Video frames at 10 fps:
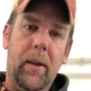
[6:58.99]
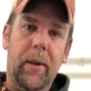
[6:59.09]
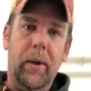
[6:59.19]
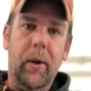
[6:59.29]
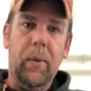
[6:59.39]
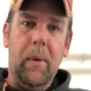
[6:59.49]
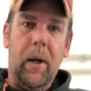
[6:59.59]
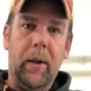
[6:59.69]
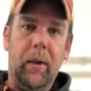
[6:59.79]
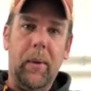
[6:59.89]
The new
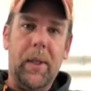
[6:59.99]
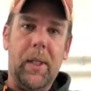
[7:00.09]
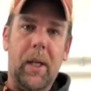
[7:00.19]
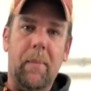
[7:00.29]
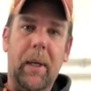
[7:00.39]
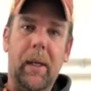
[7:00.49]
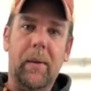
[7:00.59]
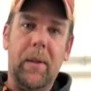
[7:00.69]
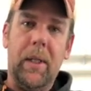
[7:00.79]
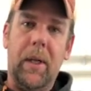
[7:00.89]
model, which is coming
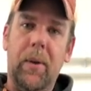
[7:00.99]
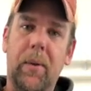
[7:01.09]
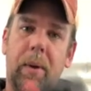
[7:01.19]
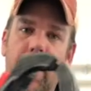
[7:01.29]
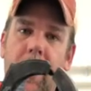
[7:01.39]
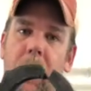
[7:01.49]
out soon,